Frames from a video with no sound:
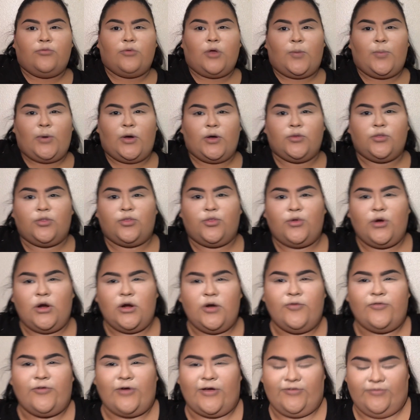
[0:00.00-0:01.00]

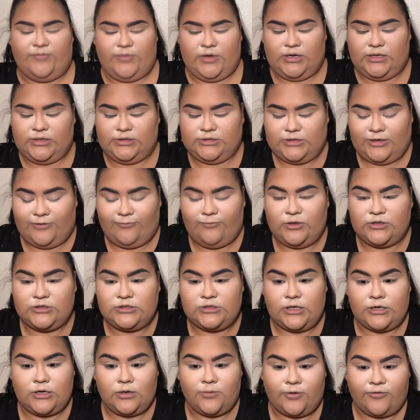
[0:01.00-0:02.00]
to 5 minutes I've been
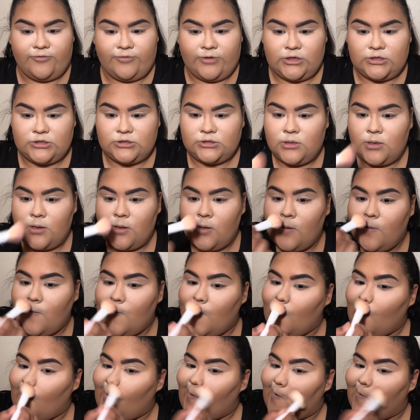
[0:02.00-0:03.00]
setting my face.
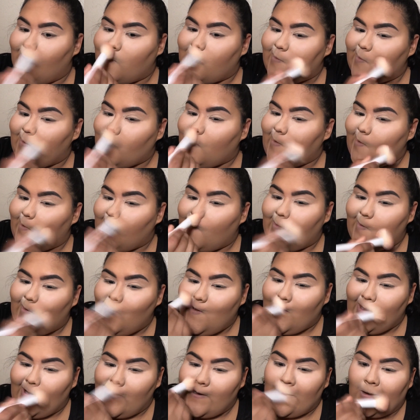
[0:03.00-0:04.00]
I'm just gonna go
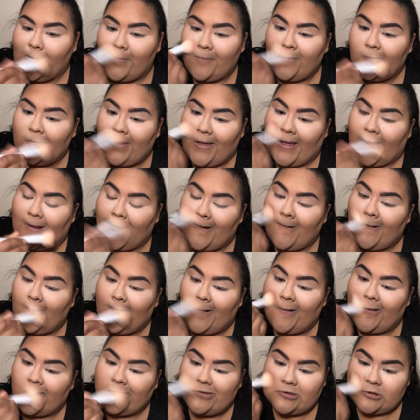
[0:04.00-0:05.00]
ahead and bake
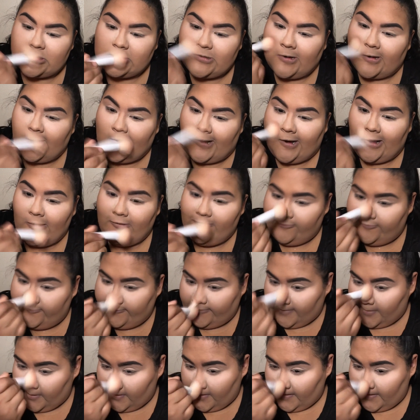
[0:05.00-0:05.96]
all this off.